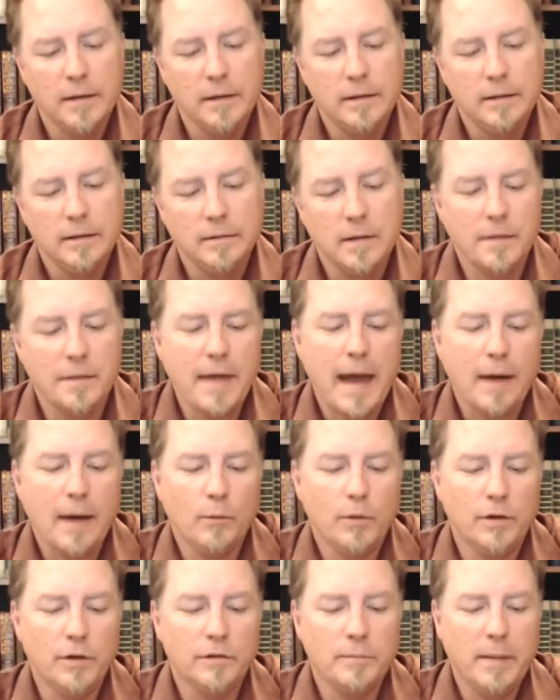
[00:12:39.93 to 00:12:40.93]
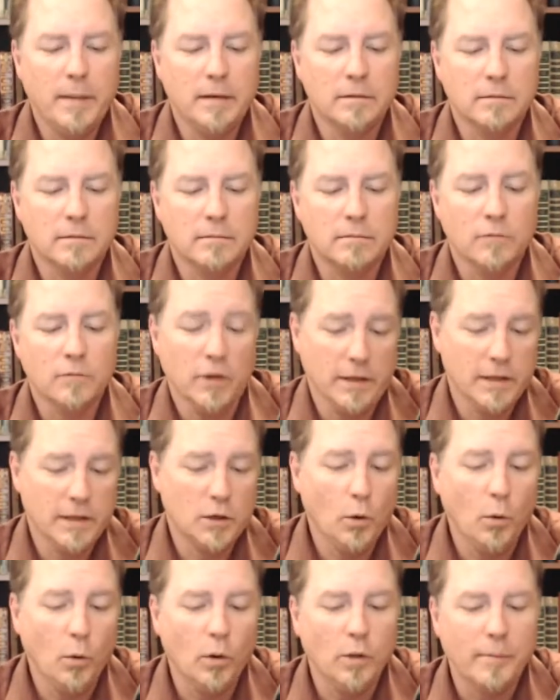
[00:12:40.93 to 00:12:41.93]
That would have been really
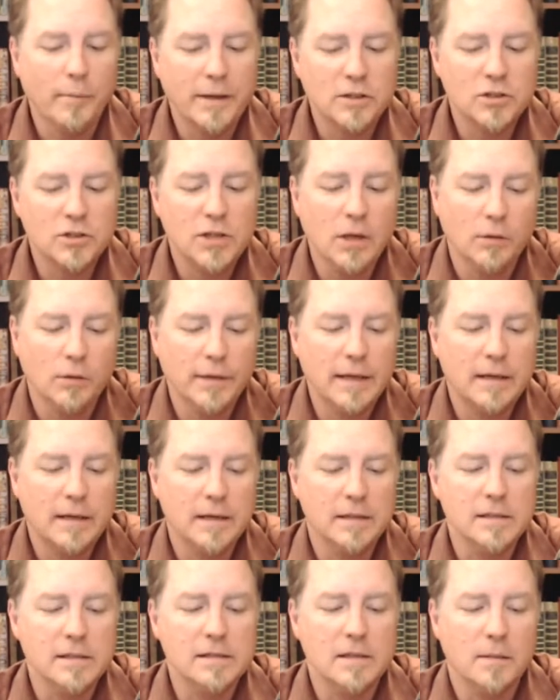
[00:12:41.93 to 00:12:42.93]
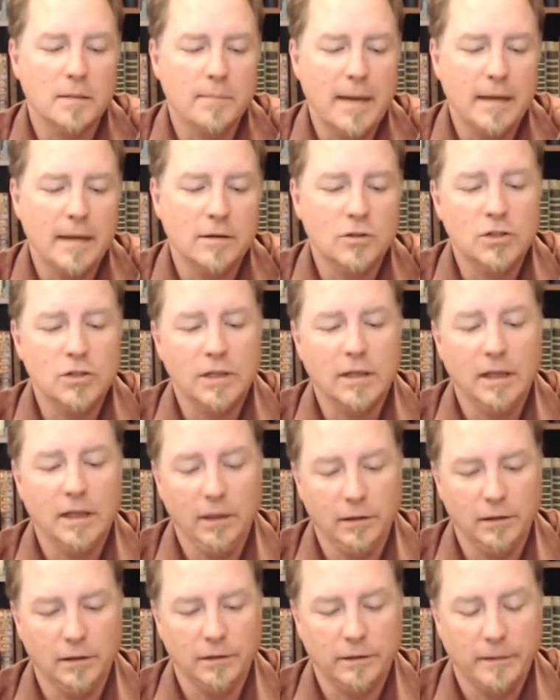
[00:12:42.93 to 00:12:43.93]
cool, but she only kissed the men she
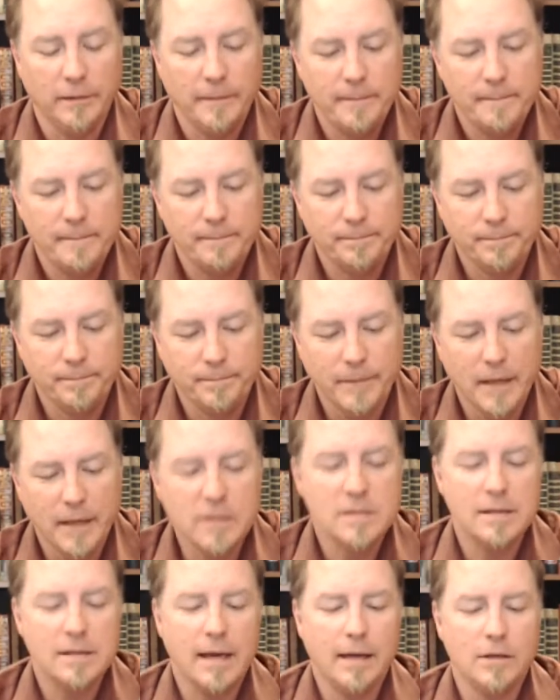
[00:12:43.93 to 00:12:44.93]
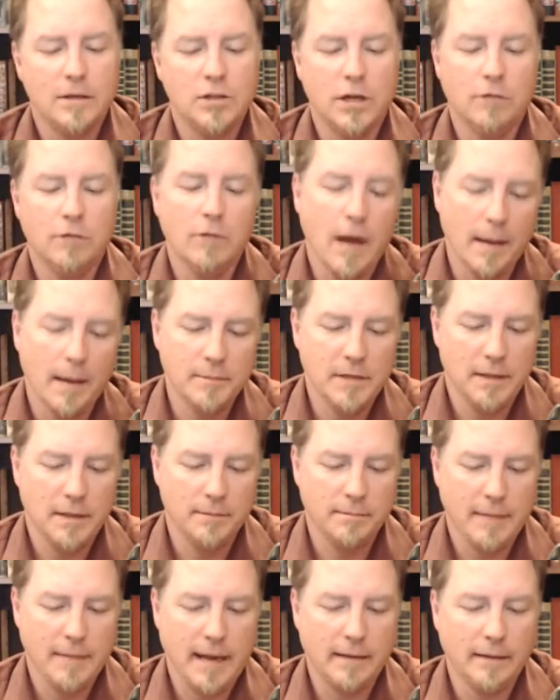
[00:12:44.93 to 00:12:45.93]
killed. Instead, she robbed
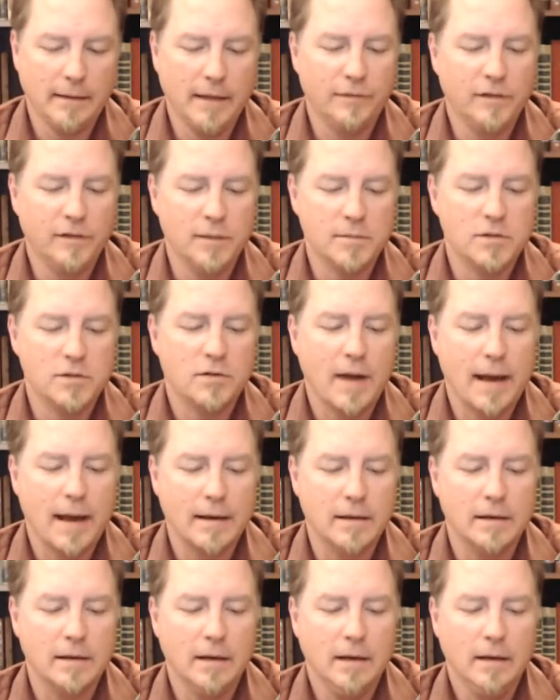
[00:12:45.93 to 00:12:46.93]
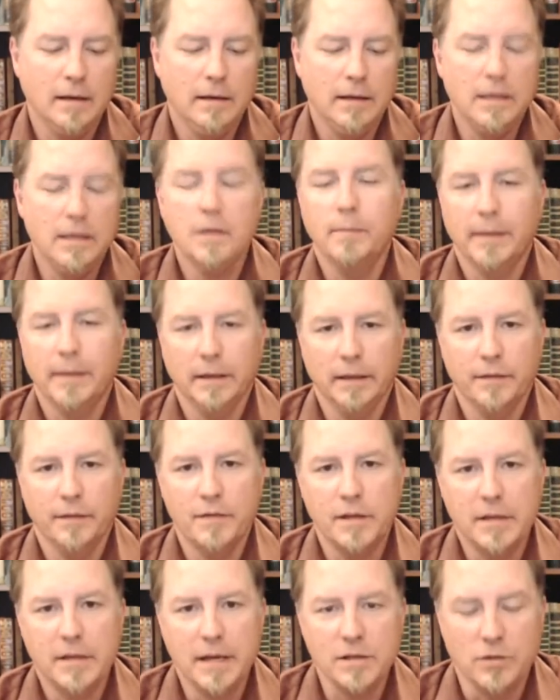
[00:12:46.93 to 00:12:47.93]
him and left him stranded in the middle of the
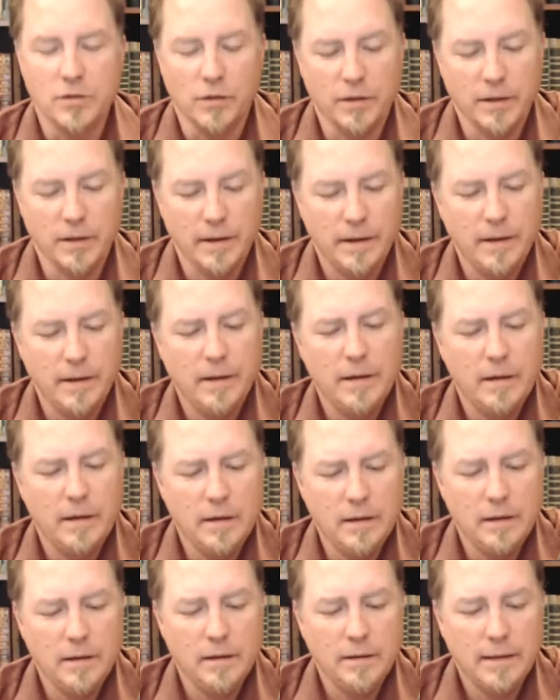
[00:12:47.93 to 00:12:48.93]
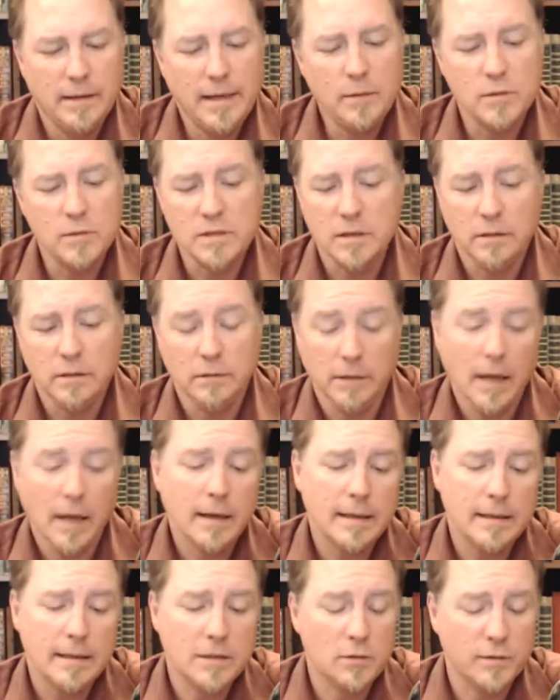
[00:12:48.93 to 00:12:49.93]
desert. He was
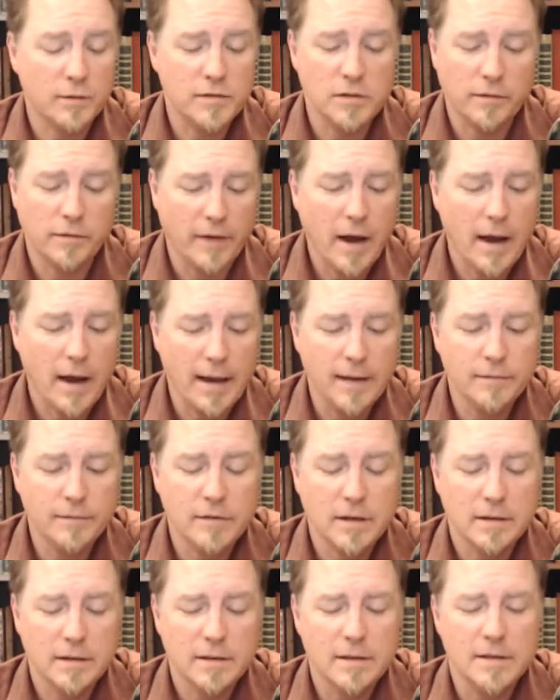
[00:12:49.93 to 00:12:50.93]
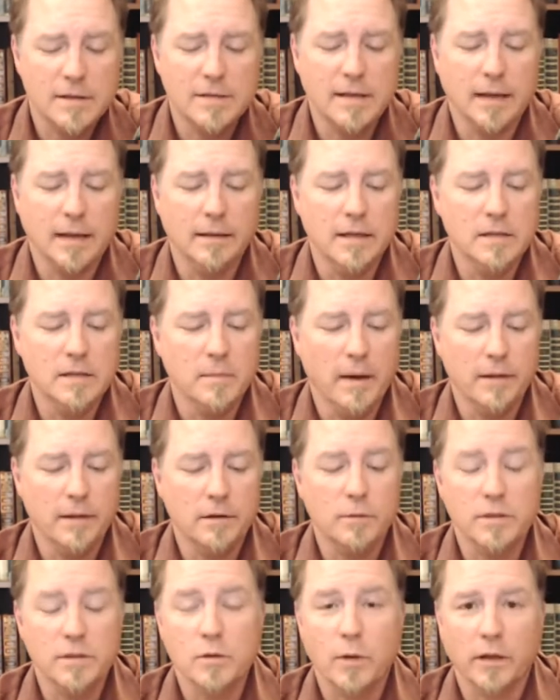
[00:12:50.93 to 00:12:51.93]
lucky to have survived, Stanley's mother
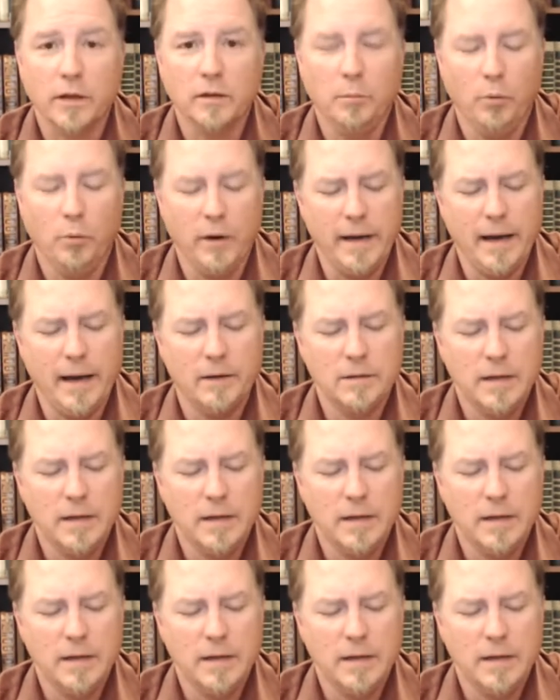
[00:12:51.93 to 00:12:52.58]
was quick to point out.